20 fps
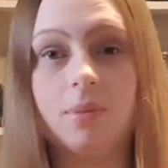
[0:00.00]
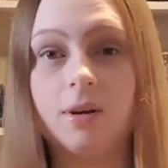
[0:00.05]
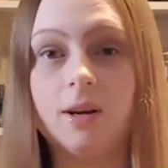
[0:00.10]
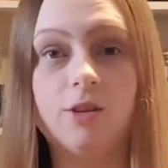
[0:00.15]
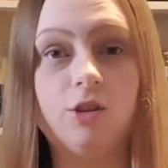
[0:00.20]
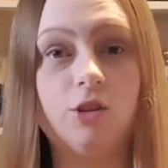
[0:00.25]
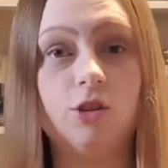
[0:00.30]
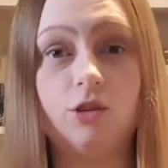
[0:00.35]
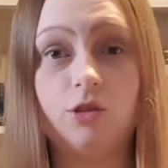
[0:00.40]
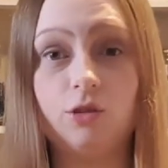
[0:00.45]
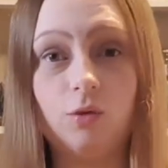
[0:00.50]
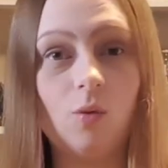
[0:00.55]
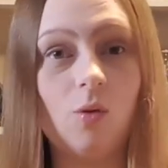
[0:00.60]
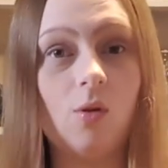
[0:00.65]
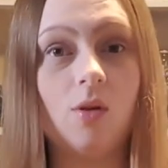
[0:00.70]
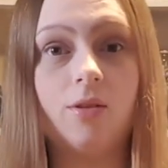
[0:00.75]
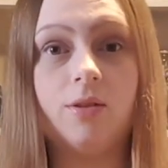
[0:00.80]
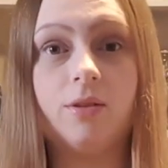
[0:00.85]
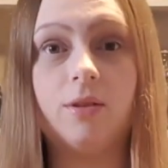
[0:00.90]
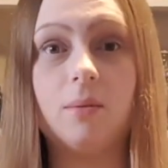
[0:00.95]
but I just
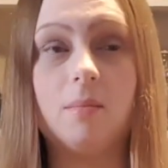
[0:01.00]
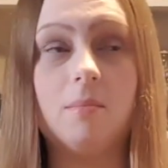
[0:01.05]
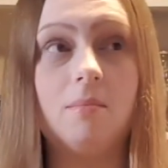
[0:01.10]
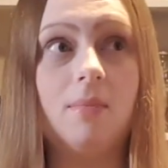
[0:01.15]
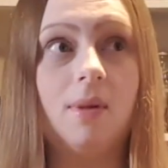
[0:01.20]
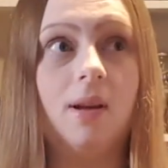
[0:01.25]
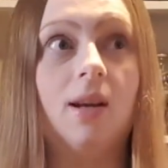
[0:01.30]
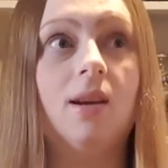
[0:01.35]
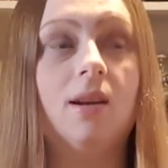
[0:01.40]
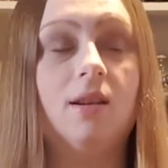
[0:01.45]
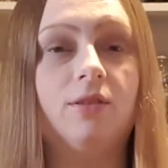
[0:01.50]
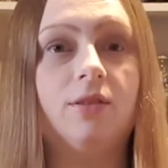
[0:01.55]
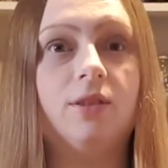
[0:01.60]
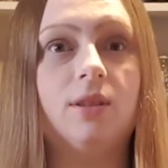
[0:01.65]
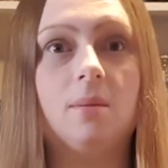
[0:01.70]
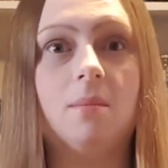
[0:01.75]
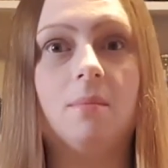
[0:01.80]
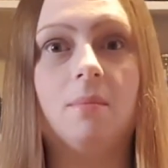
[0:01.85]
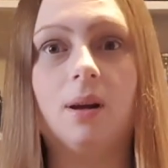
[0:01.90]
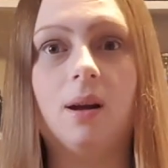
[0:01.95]
saw the
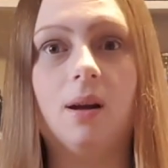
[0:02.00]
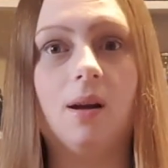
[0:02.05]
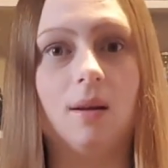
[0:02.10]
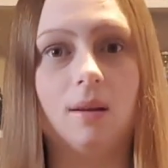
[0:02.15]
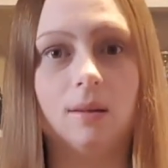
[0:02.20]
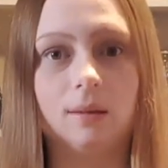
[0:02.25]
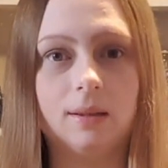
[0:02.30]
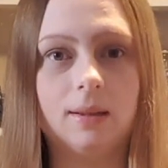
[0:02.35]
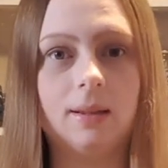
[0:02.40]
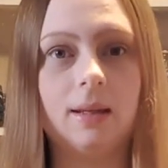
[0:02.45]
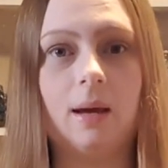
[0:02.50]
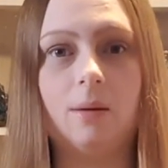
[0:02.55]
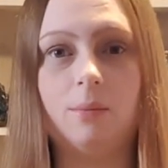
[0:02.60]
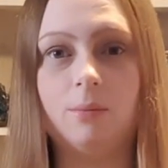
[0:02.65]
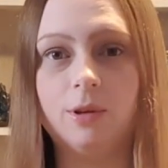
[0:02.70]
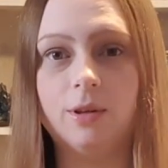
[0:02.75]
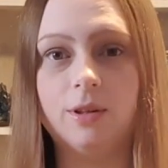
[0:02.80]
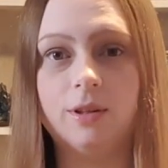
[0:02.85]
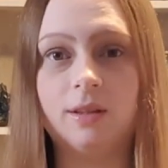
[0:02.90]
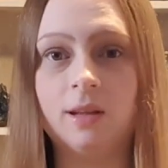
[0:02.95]
magnificent plants and
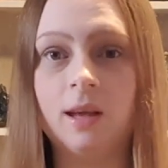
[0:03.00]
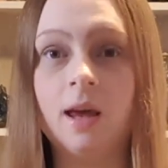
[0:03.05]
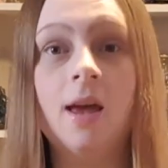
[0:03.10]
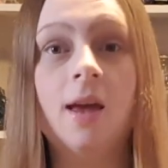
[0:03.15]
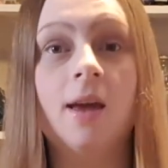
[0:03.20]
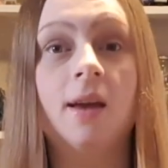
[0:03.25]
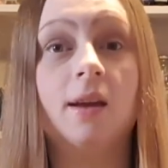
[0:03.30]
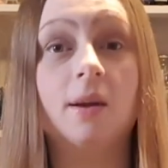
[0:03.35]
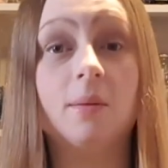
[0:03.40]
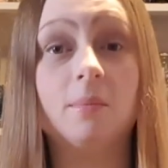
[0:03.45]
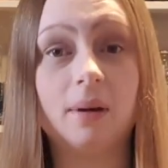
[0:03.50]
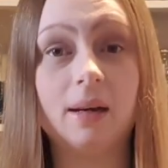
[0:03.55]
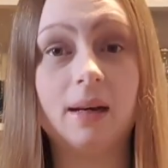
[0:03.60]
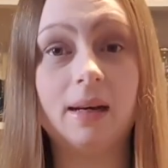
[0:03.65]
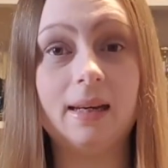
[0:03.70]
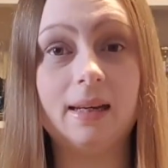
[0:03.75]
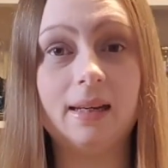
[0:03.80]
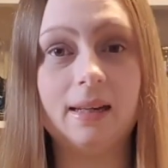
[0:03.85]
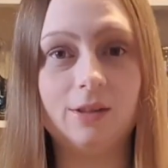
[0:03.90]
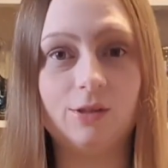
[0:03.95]
was
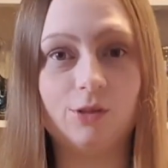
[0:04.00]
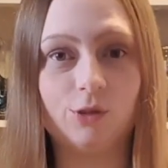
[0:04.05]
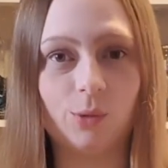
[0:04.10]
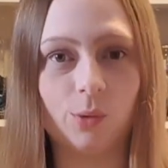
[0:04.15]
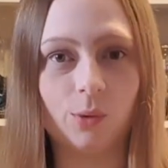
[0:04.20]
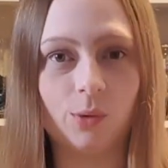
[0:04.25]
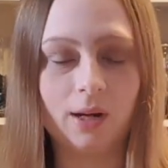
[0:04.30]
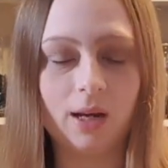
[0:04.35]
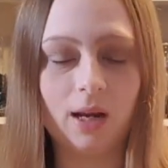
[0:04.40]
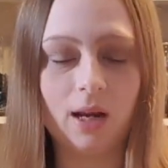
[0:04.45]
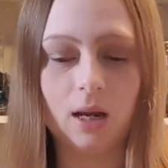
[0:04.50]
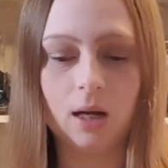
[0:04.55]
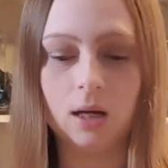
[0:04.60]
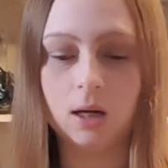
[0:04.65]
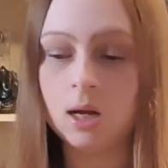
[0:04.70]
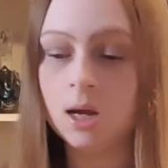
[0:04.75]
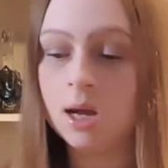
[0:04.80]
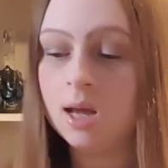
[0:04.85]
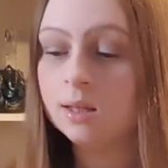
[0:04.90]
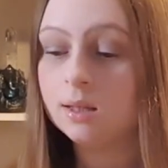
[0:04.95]
completely drawn
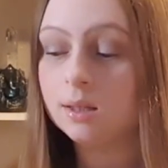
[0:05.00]
in.